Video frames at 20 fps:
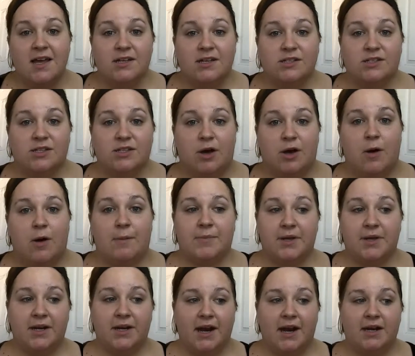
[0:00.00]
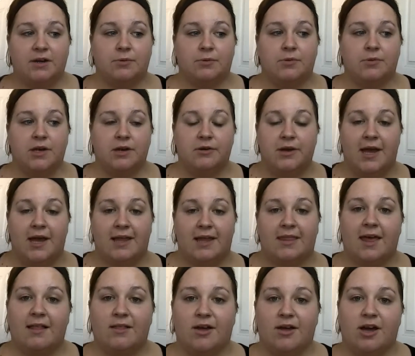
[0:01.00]
So I'm going to kind of recreate
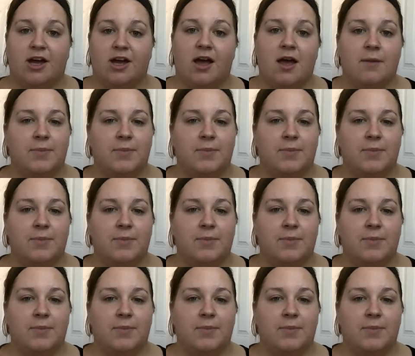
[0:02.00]
that look,